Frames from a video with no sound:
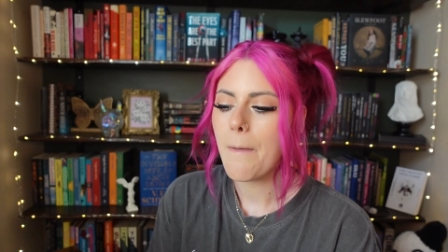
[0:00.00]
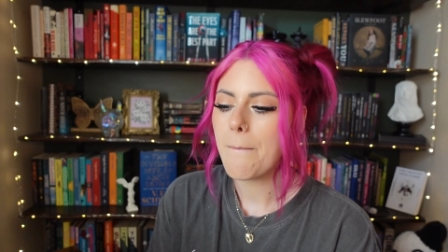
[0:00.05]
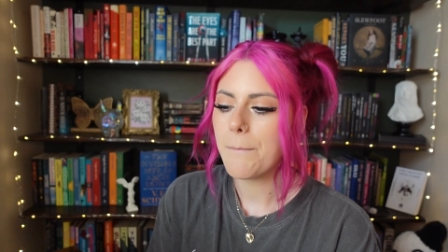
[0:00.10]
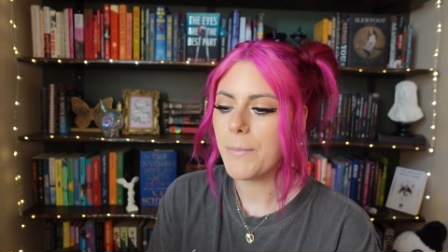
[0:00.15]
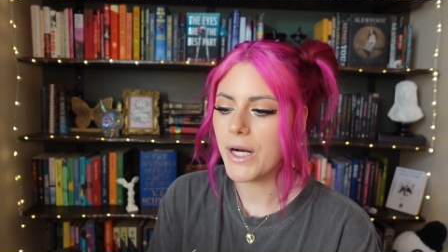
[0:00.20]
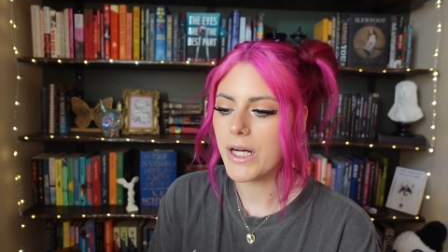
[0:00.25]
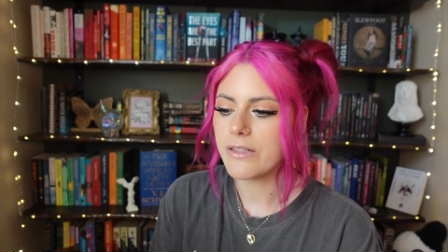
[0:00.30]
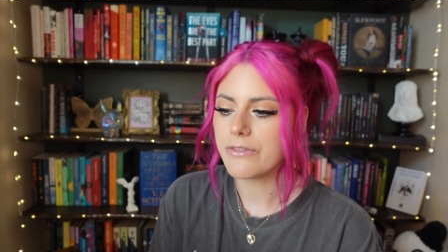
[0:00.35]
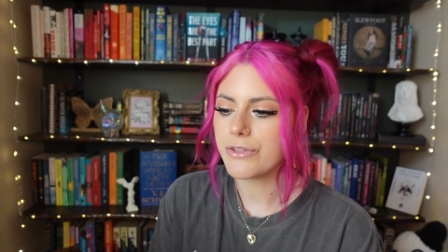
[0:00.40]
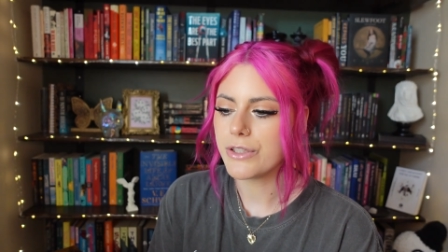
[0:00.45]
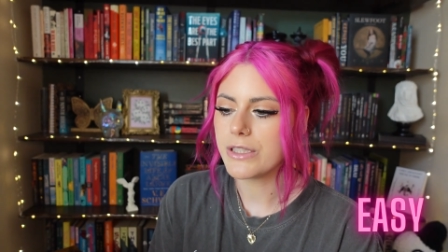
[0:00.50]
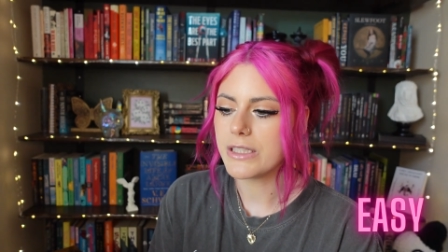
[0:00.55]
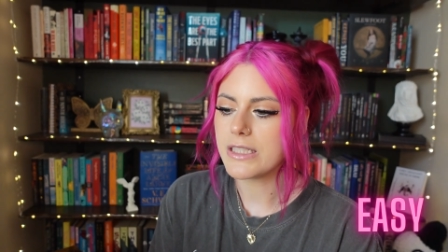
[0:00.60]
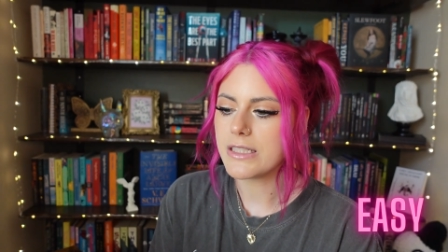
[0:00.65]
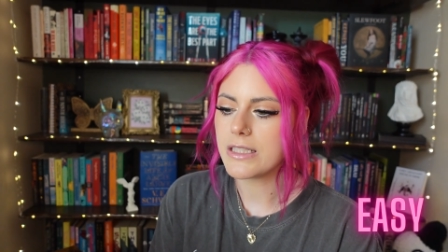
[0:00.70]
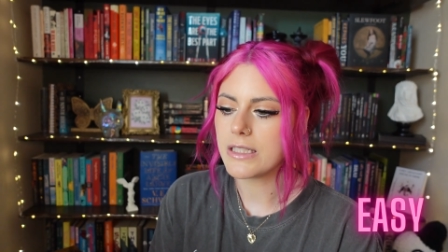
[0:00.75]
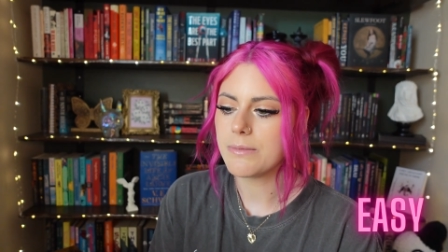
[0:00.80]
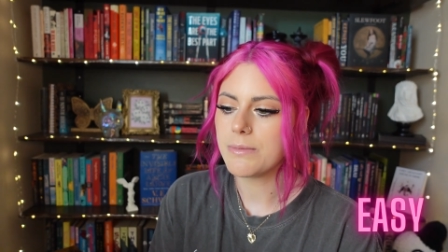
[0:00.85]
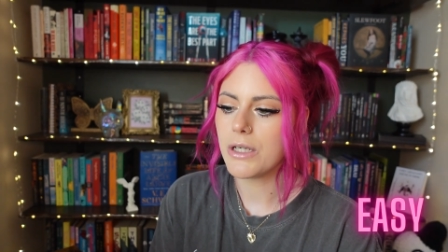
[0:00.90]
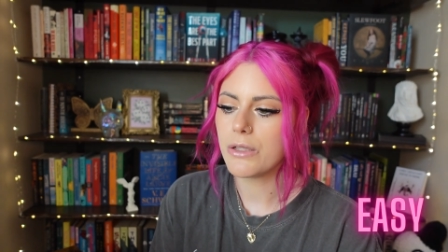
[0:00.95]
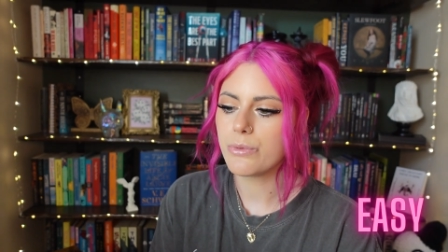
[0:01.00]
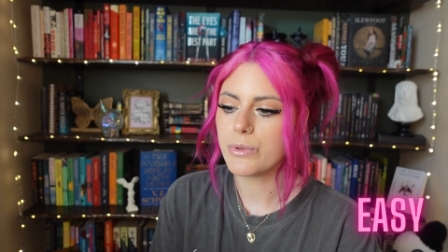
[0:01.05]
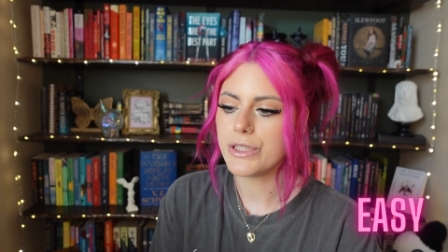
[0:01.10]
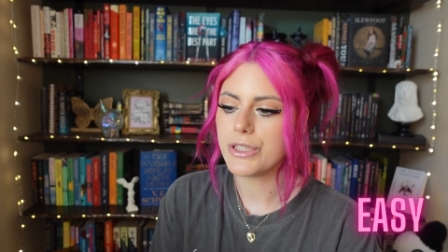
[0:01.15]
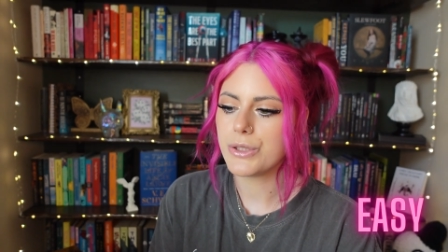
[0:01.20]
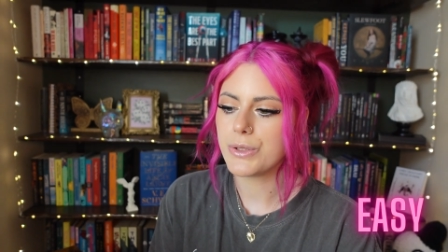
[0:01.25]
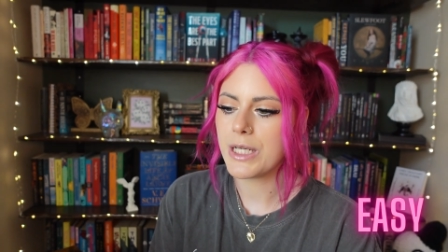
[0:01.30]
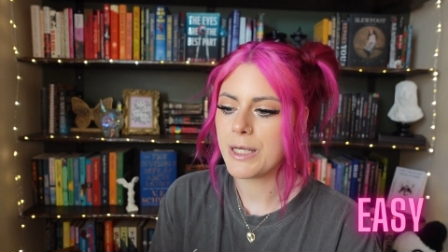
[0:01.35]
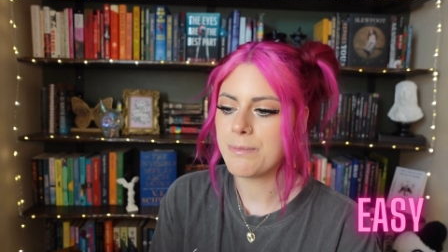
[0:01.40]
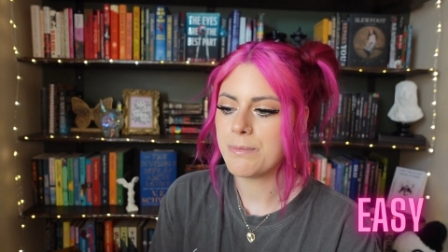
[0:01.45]
but for easy mode, we
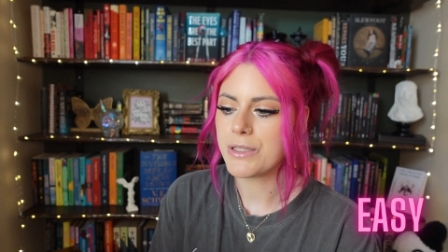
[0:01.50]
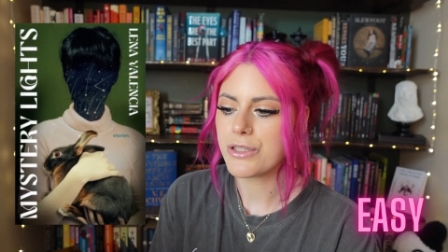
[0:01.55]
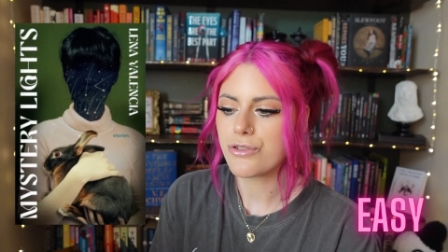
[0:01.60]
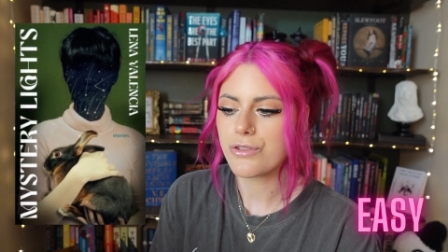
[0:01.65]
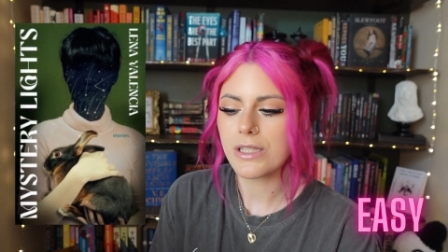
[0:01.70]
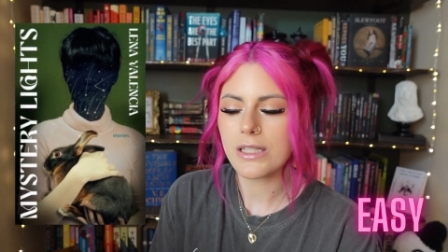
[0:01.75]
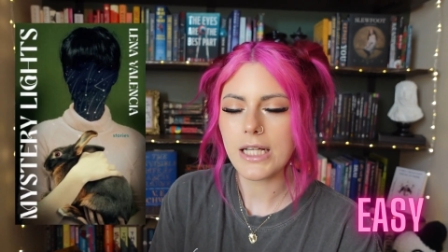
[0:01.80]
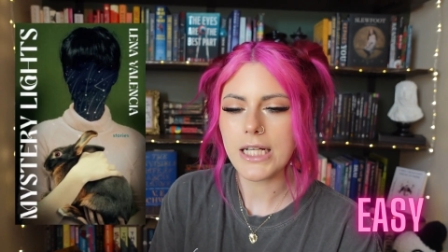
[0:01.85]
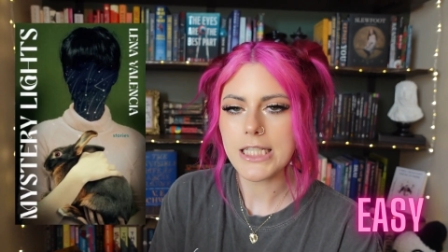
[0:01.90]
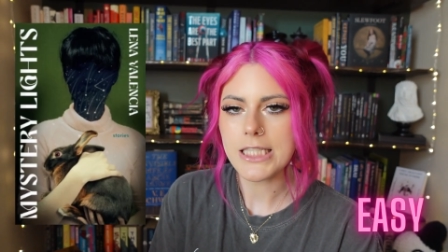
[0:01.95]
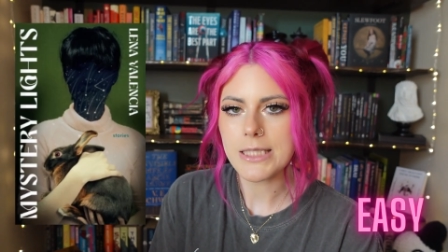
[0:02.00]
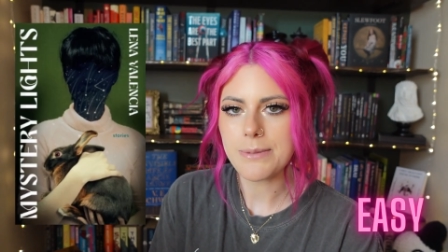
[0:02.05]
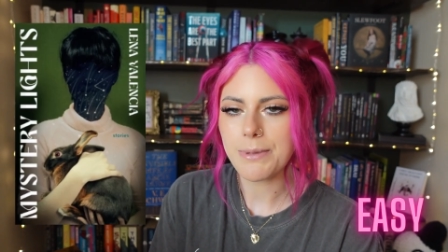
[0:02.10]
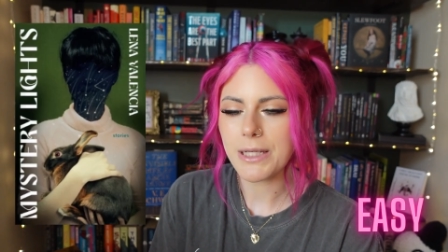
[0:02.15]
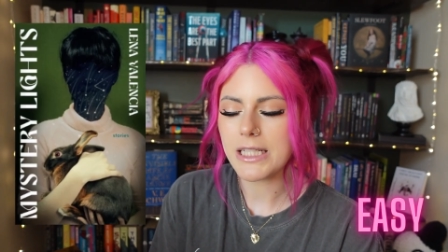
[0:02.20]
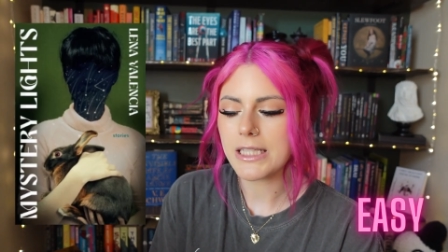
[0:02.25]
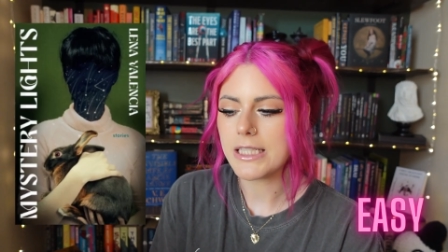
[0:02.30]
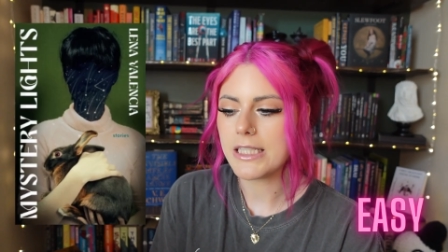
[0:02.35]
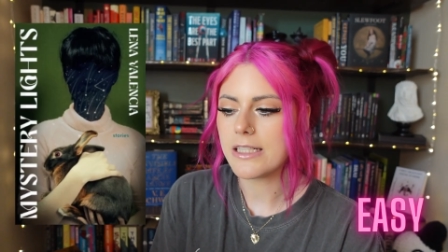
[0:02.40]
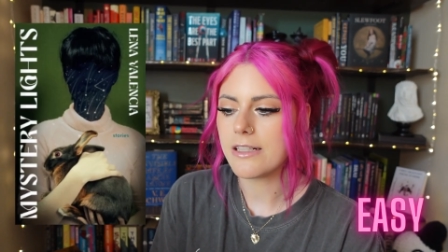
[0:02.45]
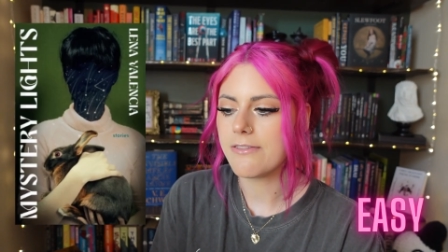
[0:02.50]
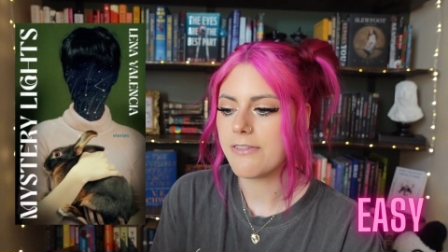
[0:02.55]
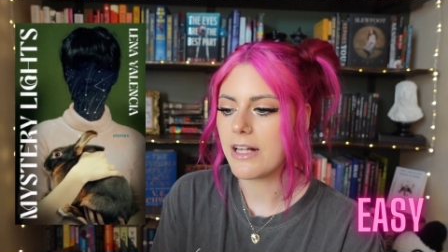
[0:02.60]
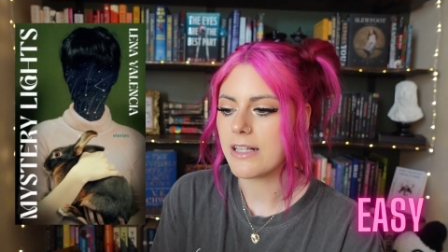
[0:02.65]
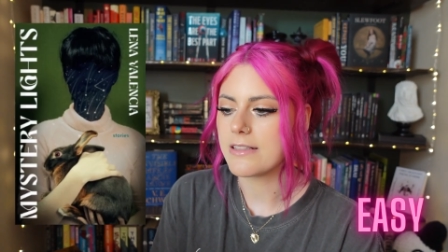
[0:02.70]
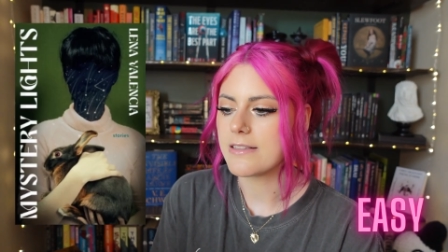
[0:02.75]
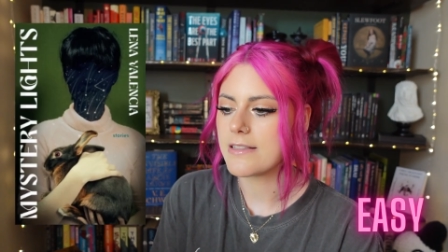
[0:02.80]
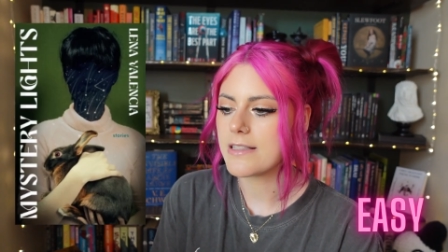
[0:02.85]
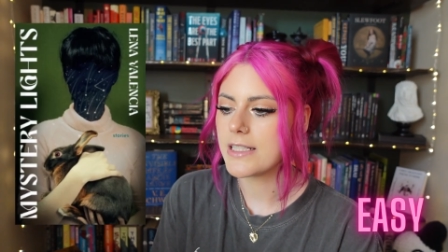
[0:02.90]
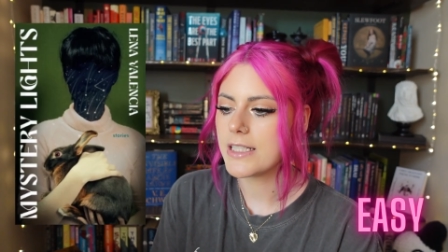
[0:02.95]
do have Mystery Lights by Lena
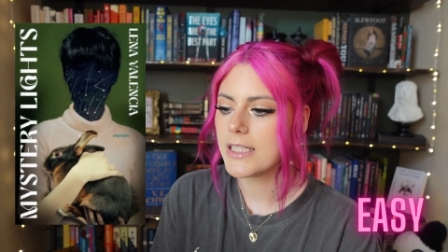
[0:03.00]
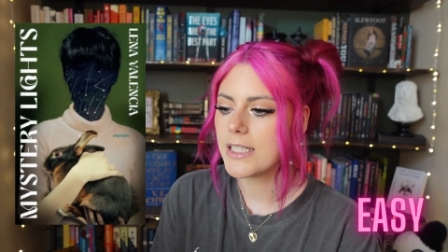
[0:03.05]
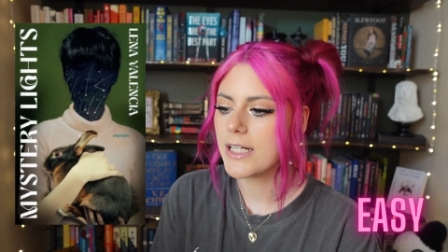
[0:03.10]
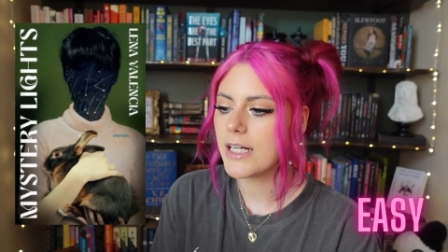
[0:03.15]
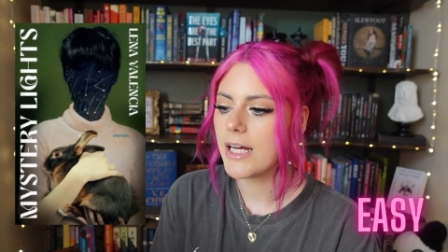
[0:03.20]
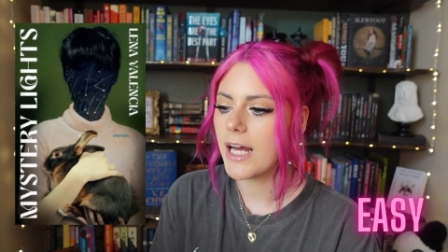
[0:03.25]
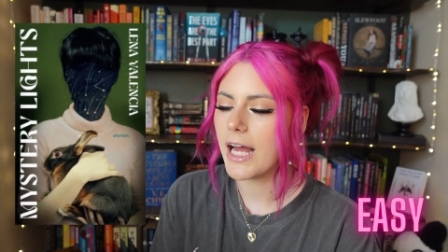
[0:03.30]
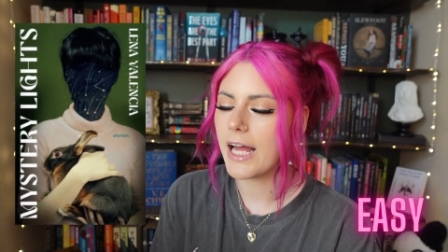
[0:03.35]
Valencina.